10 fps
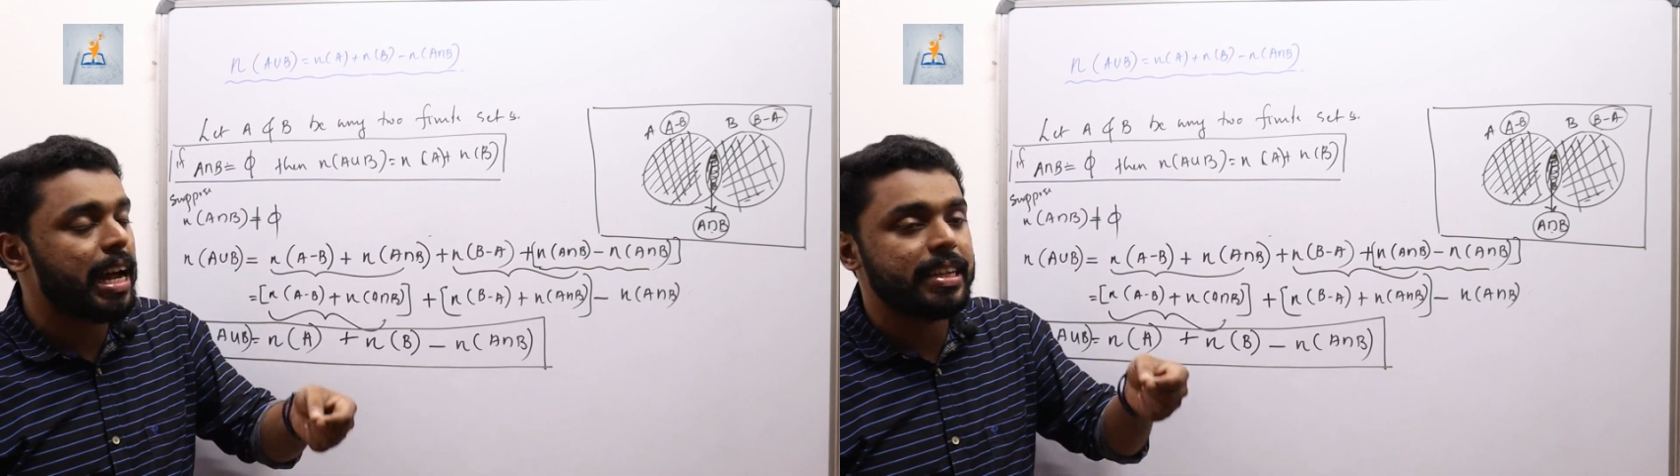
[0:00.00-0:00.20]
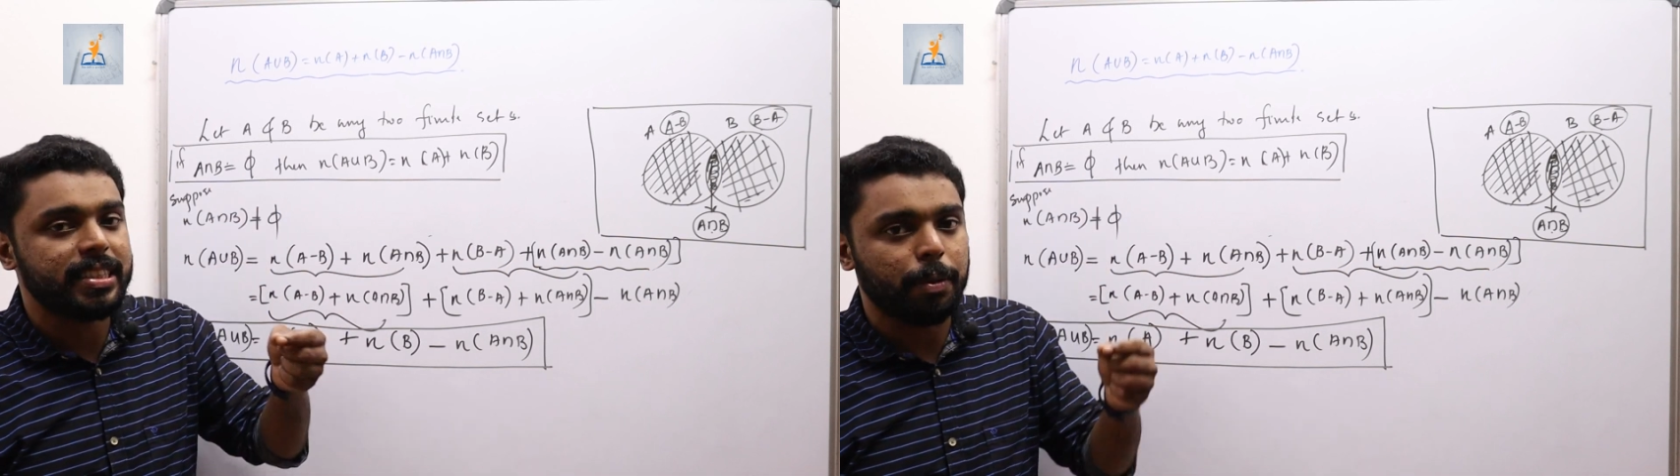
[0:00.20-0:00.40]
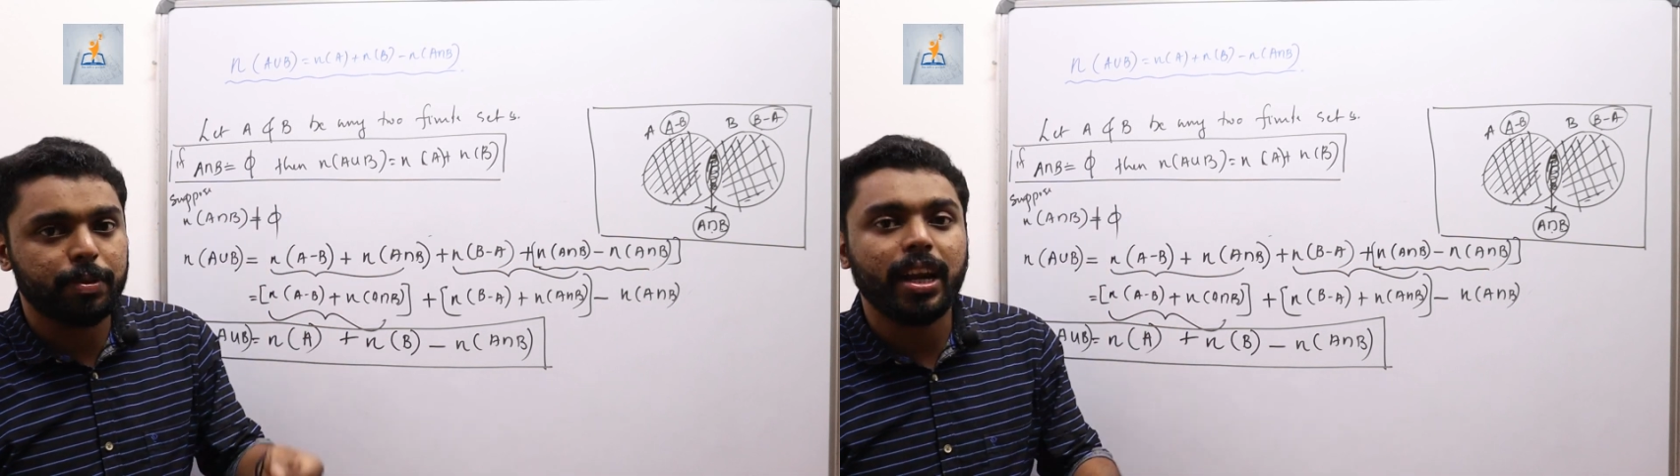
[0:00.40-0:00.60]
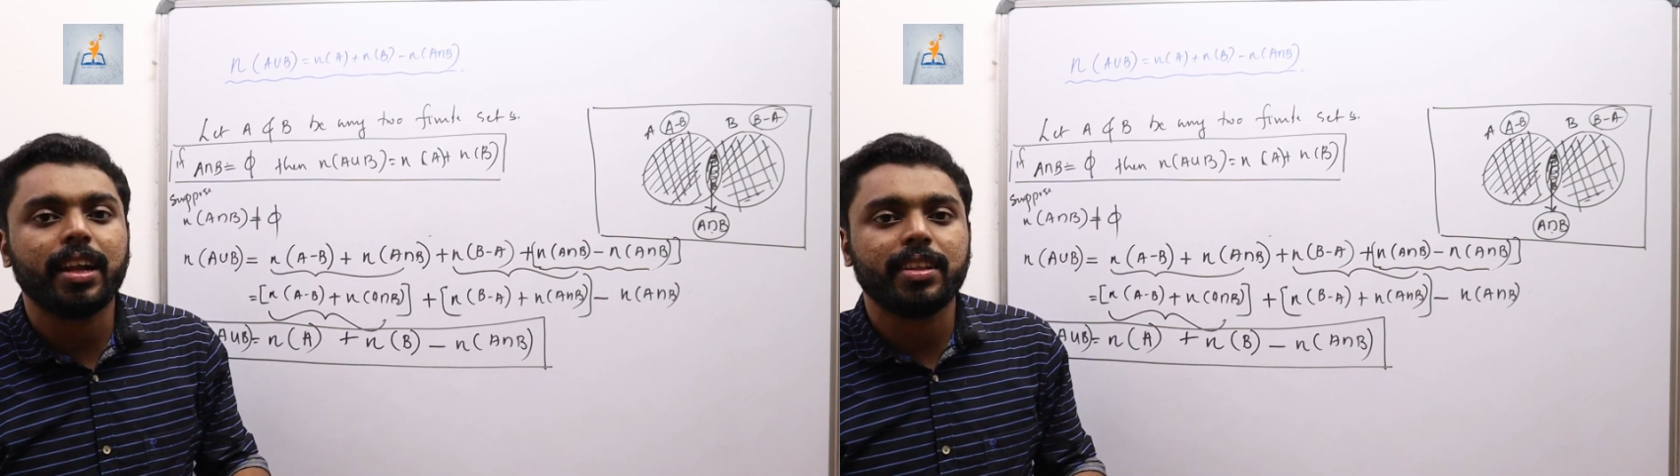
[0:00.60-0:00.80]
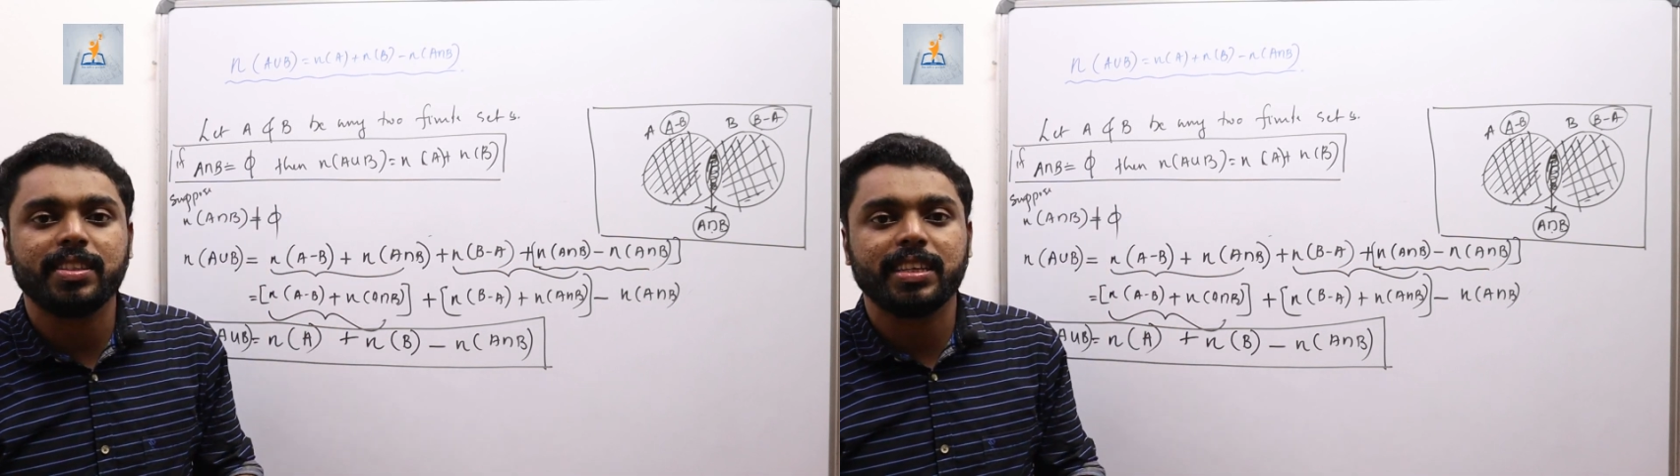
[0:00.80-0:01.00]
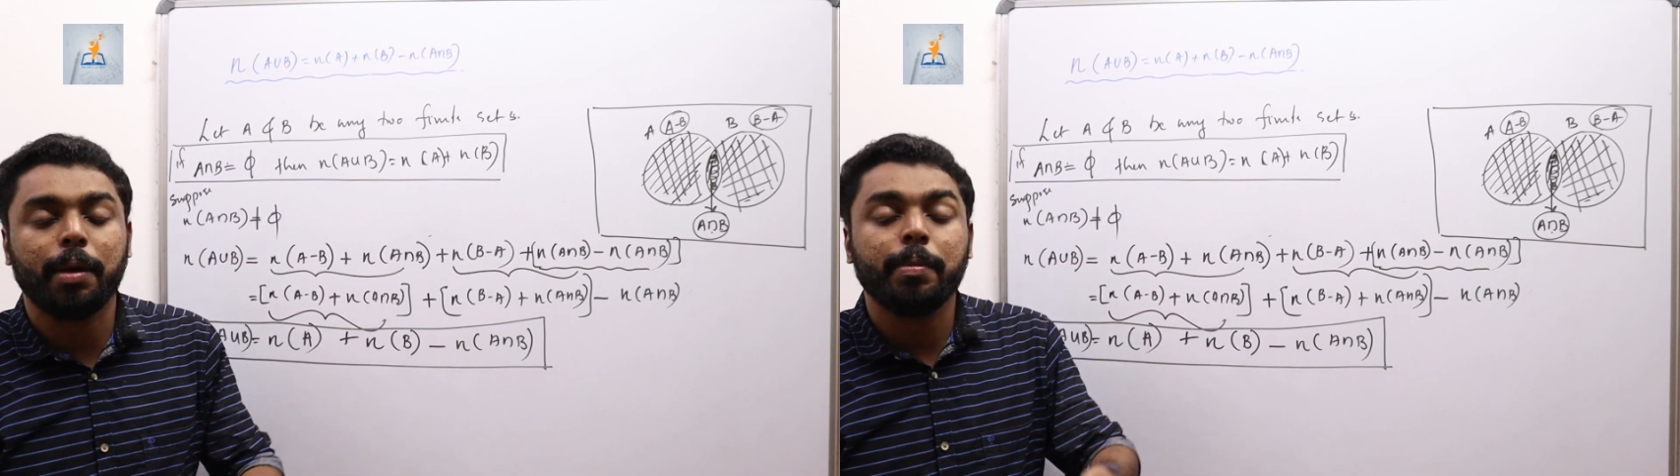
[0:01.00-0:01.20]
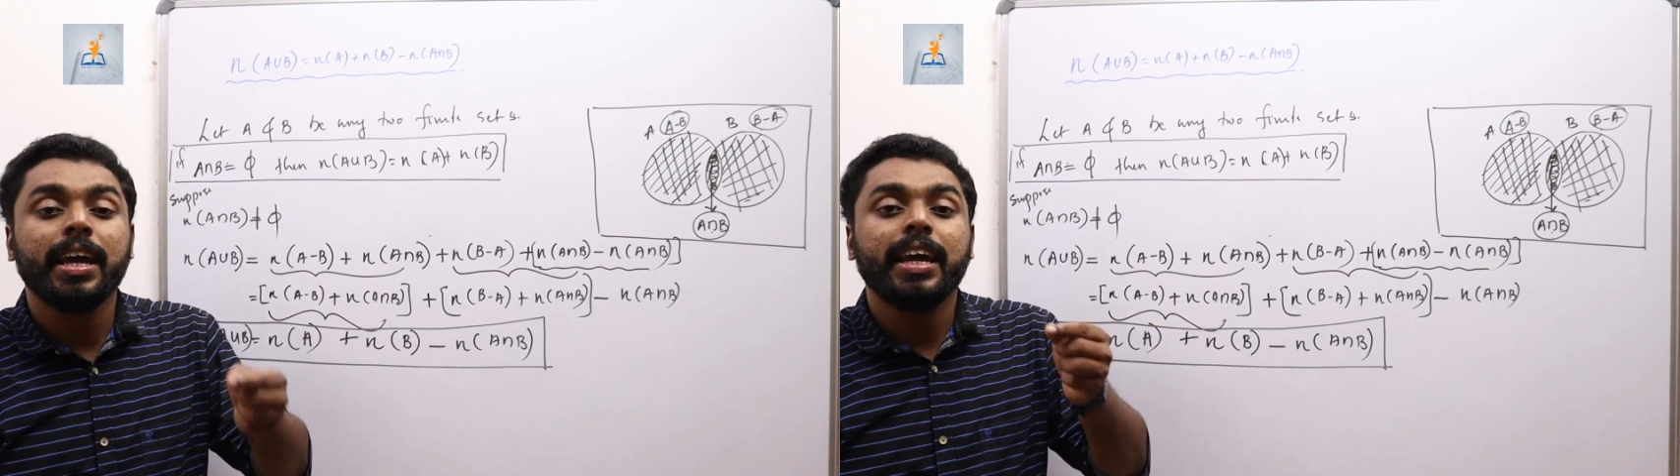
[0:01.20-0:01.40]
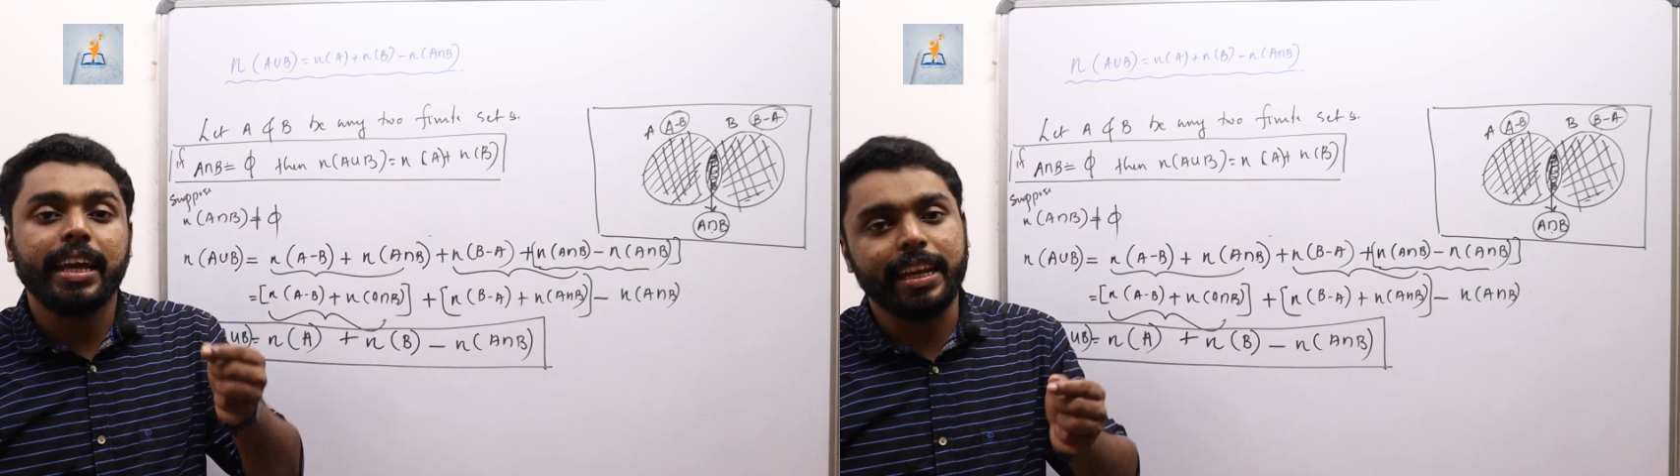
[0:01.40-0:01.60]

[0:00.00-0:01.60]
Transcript: and subtract the same